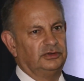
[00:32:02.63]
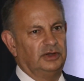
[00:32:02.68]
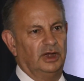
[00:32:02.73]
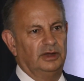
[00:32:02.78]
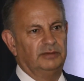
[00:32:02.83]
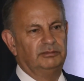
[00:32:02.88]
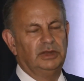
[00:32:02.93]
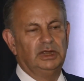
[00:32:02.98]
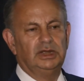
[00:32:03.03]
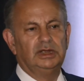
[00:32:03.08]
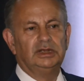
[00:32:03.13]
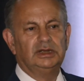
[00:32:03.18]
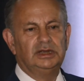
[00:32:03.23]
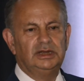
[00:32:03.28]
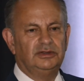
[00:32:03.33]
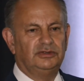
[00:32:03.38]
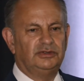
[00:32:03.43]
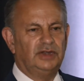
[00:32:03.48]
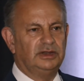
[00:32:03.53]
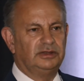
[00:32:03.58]
Um,
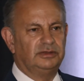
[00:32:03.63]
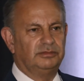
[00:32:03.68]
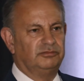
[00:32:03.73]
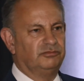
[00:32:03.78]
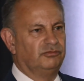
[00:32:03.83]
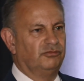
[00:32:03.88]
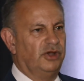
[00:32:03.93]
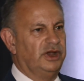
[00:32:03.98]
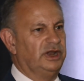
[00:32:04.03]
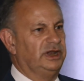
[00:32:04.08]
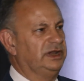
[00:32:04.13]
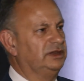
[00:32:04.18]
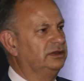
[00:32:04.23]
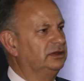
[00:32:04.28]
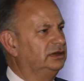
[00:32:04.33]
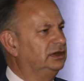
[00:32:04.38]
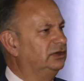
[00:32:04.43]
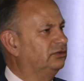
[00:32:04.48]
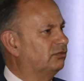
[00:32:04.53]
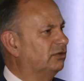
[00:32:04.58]
he said really
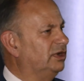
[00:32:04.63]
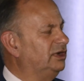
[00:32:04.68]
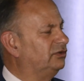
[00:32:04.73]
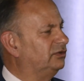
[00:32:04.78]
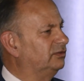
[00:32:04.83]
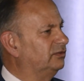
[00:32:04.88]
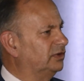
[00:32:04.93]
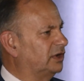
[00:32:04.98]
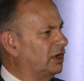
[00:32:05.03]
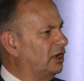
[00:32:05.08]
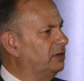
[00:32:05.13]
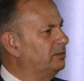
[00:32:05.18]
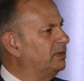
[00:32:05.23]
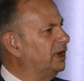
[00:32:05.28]
that his reason for going